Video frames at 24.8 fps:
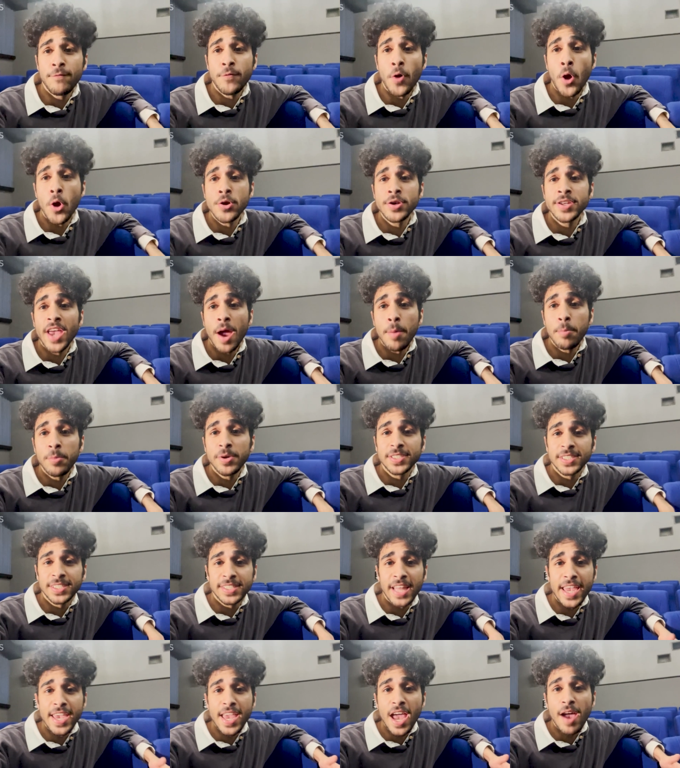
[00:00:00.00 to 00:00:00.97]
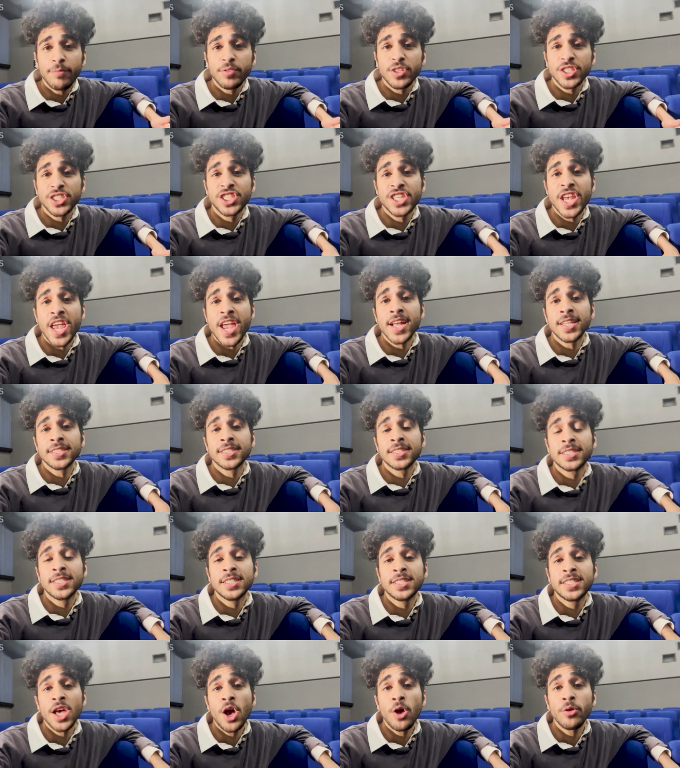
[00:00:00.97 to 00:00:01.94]
phone cameras, they have the chance
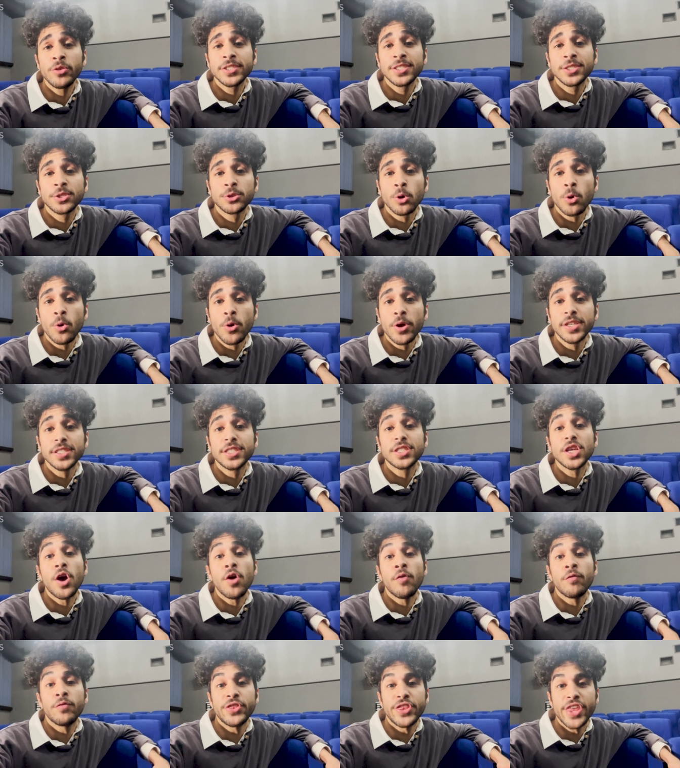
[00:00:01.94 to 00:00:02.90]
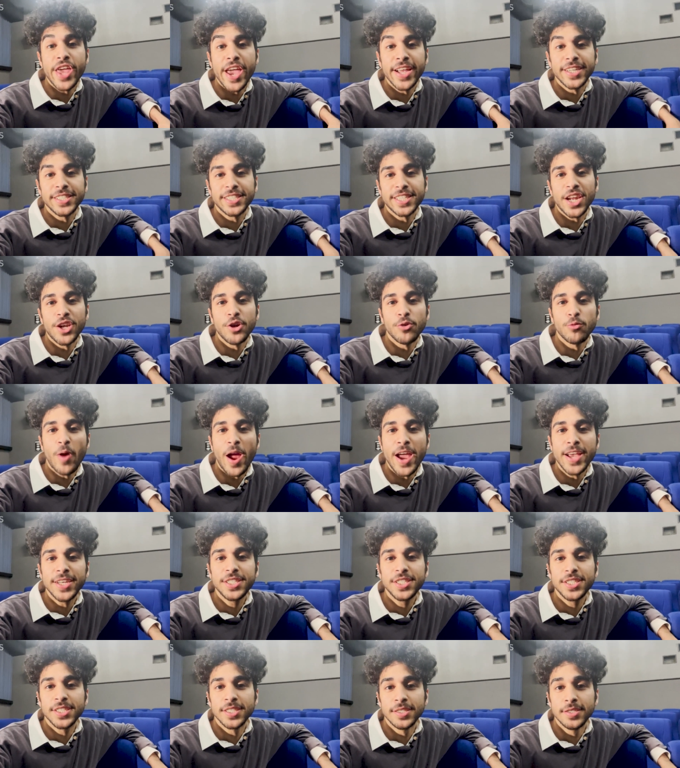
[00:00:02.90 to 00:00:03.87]
to tell the stories of their
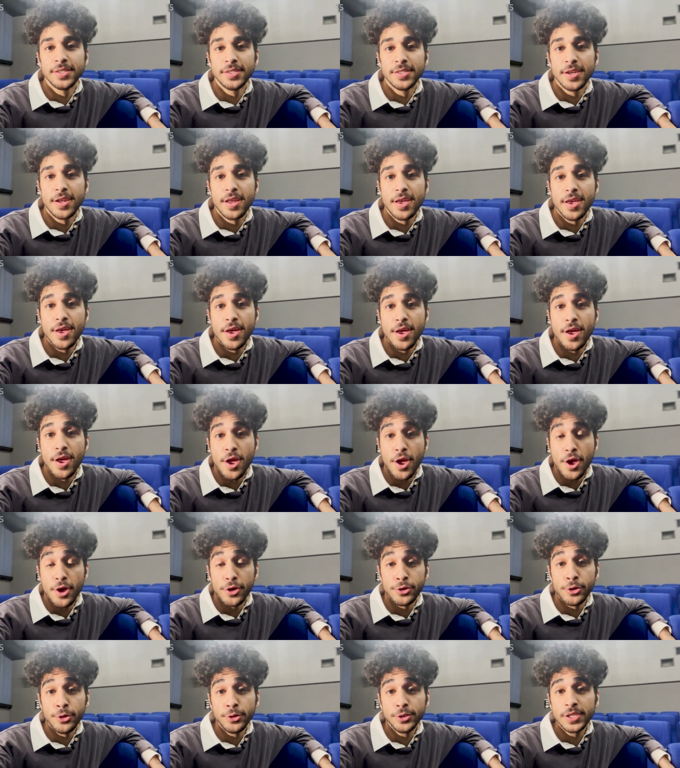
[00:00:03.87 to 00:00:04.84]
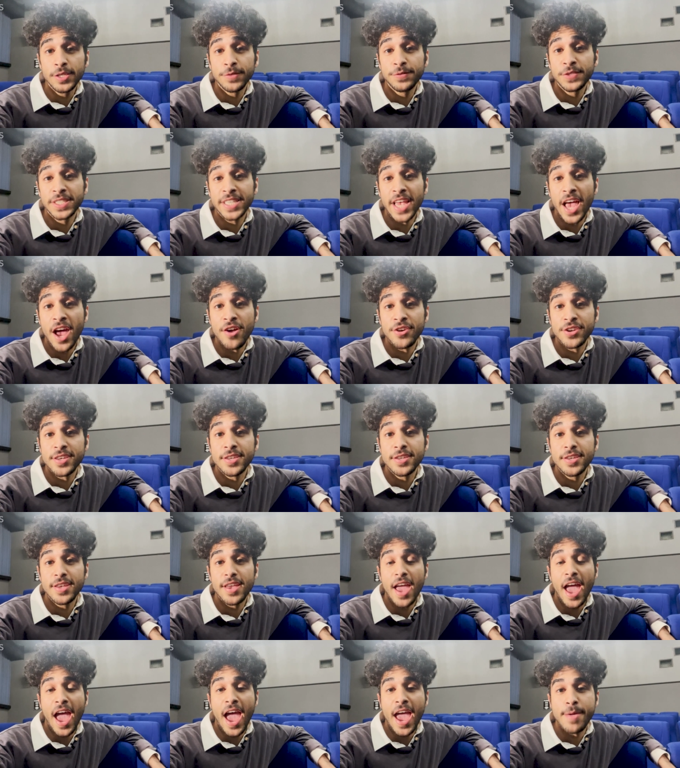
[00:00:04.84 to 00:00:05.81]
generation. Youssef Saudie,
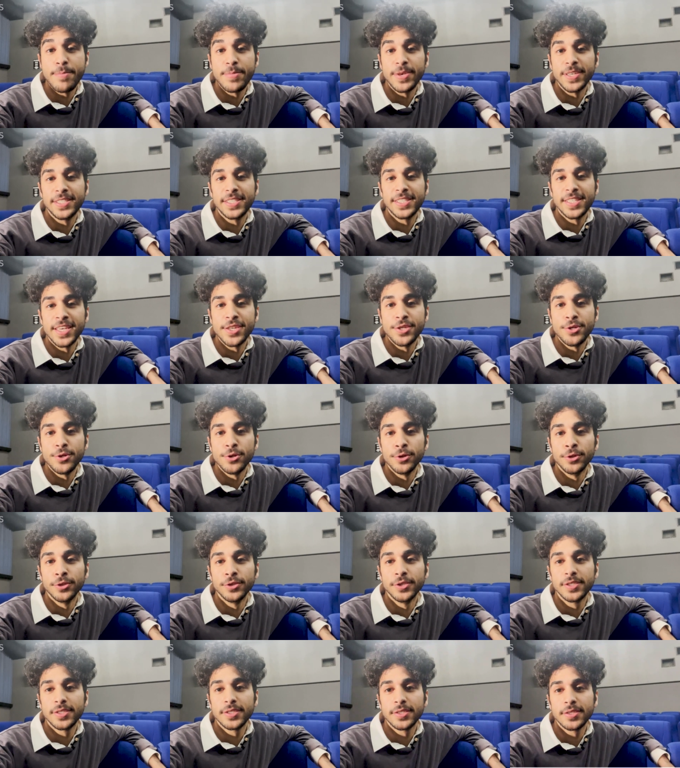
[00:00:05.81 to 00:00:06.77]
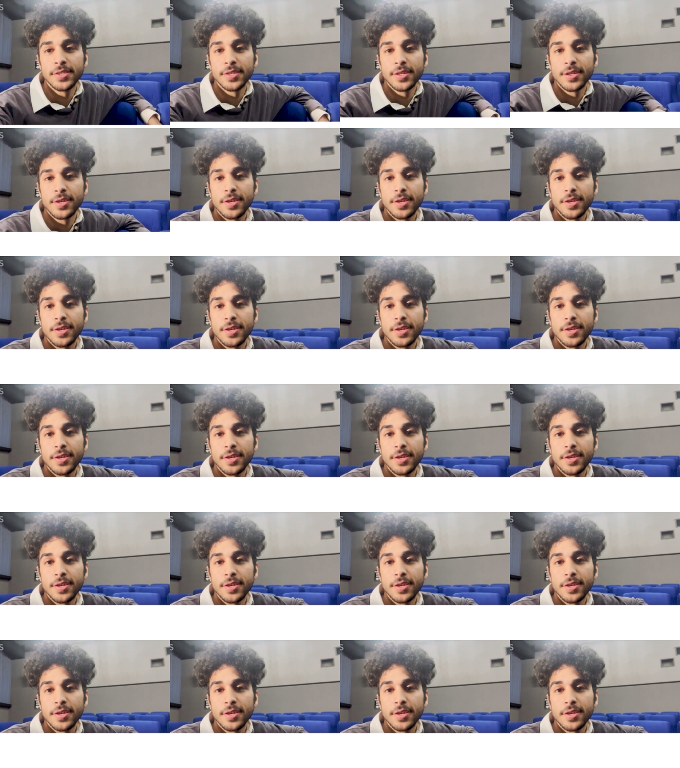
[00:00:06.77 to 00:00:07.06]
ABC News.